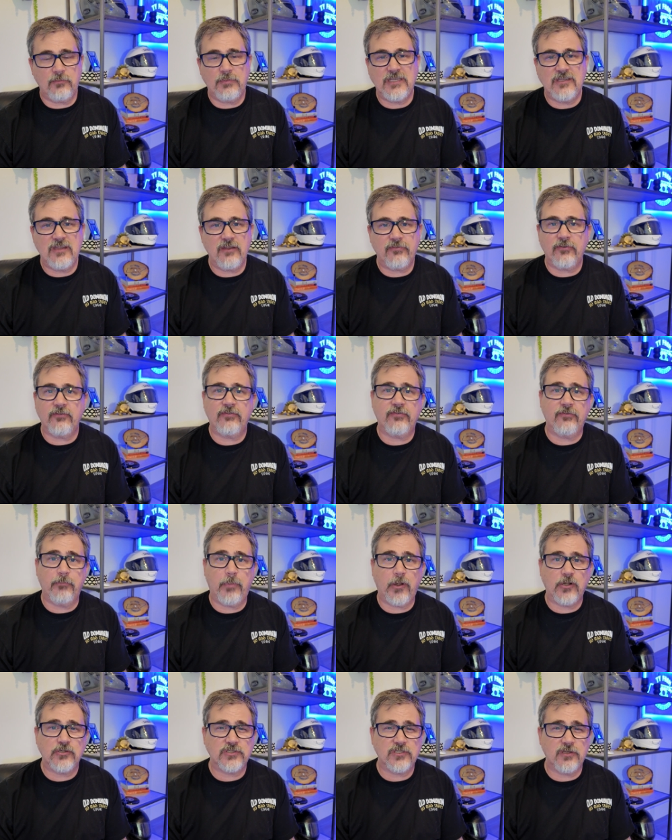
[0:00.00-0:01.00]
be different from
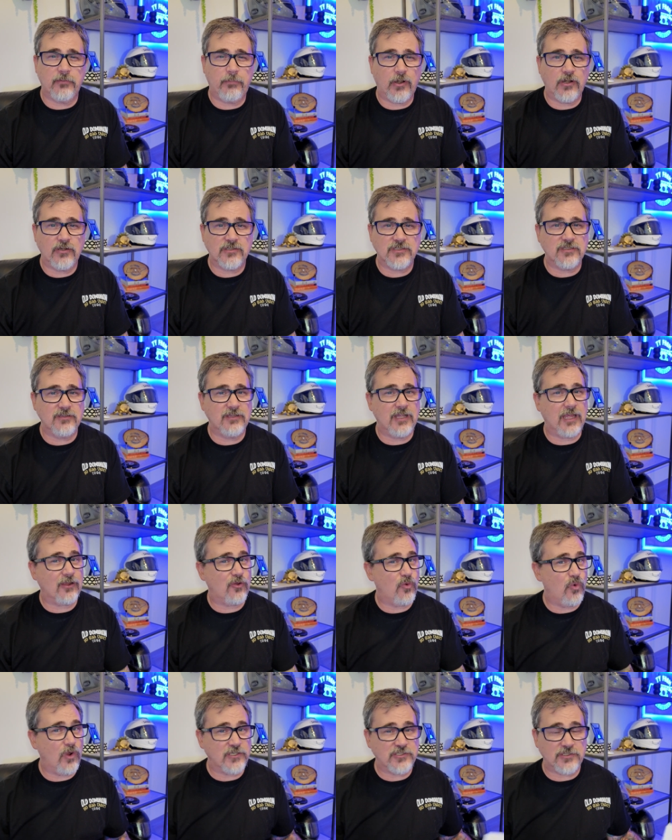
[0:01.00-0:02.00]
person to person. That
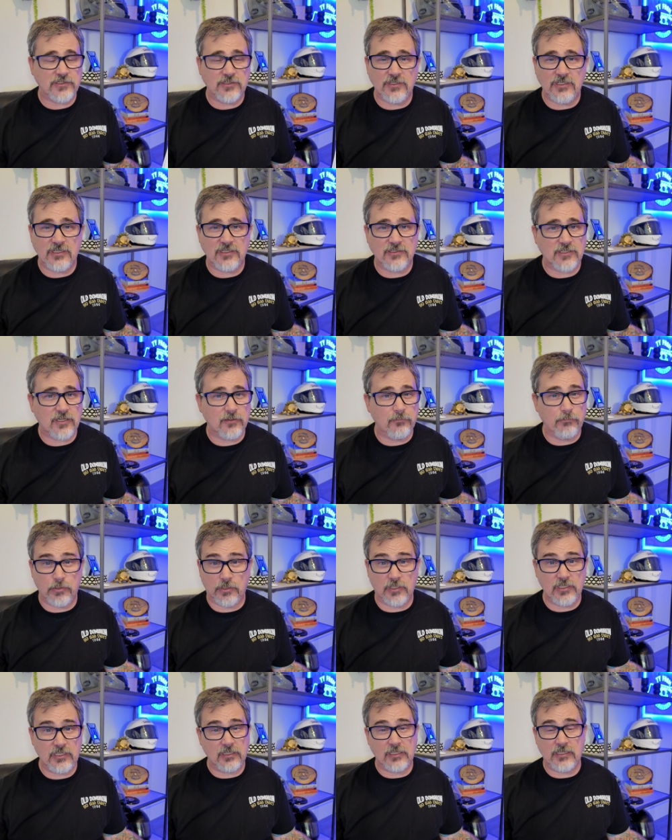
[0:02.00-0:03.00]
question is
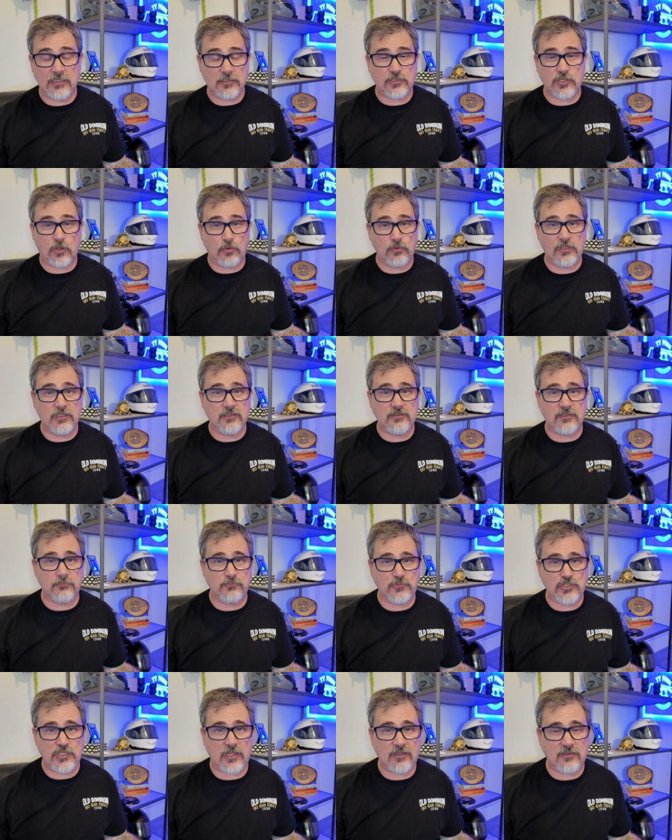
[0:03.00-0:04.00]
completely and totally
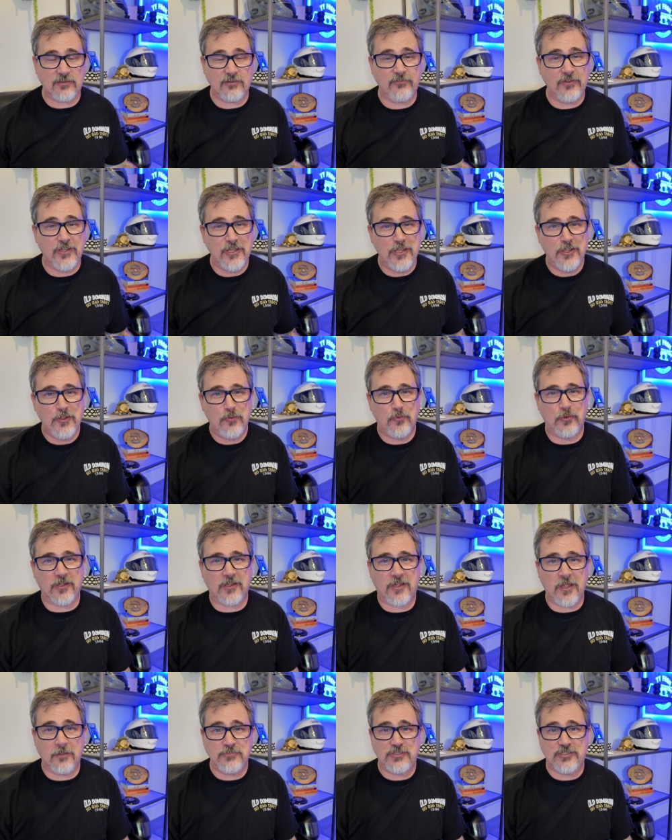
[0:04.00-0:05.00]
subjective when it
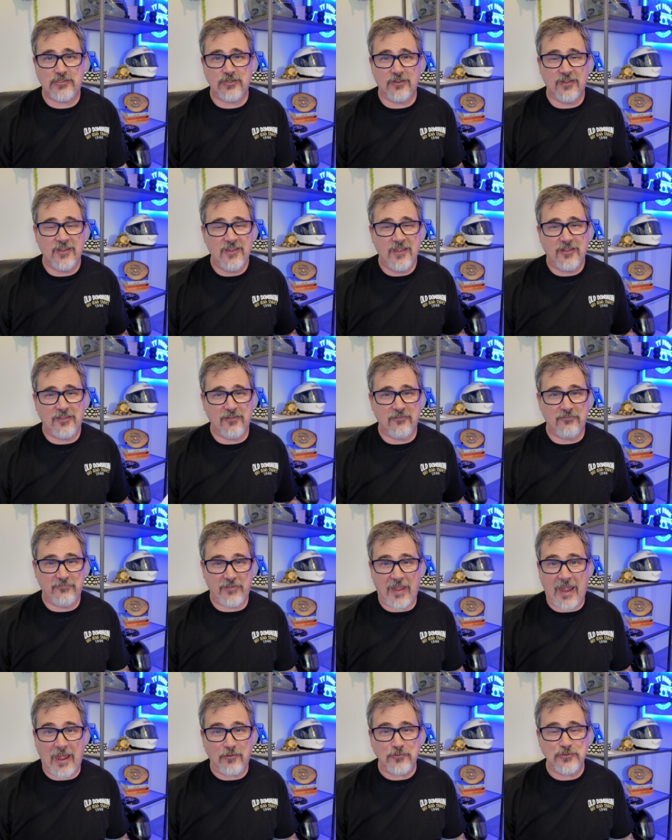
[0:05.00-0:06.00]
comes to the
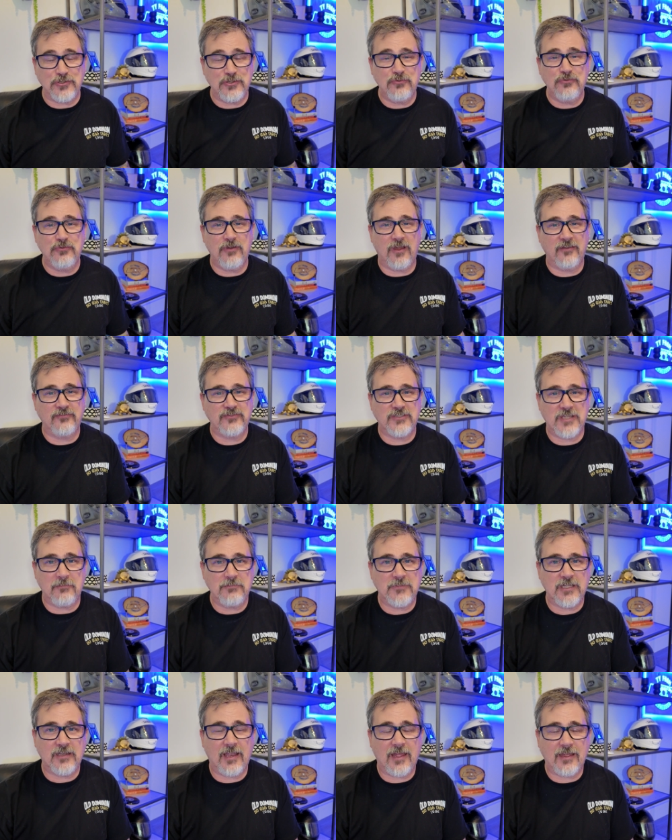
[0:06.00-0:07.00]
value of
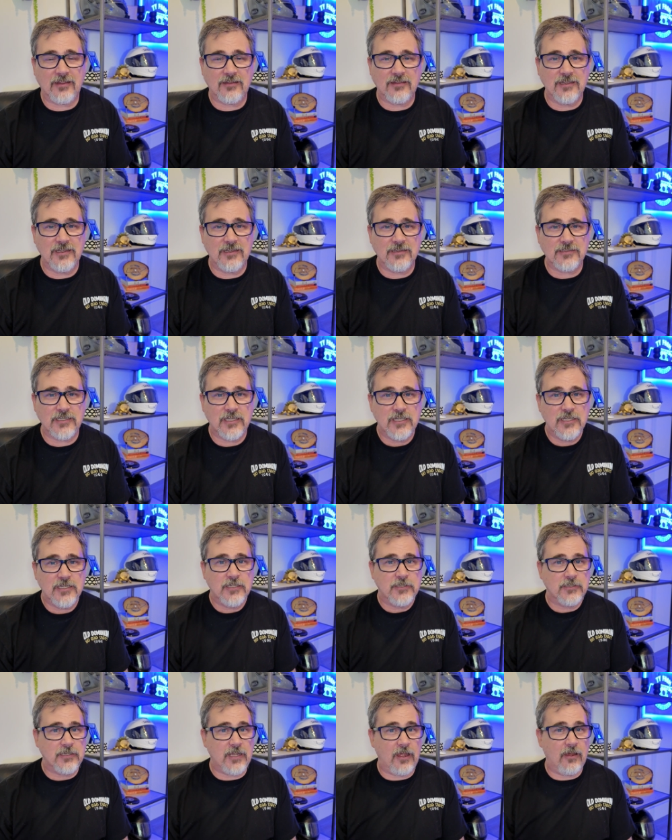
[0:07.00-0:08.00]
something like this.
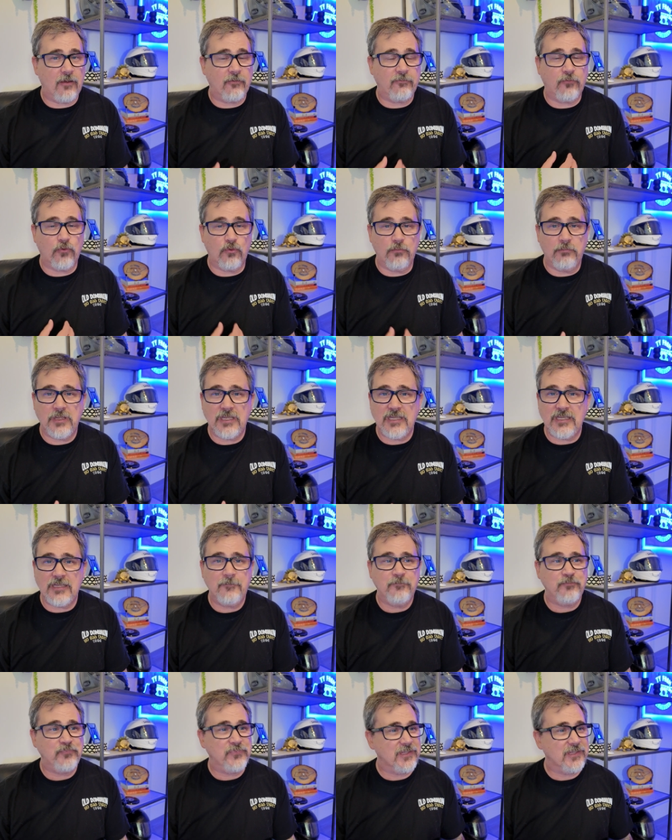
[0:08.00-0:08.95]
Now, for me,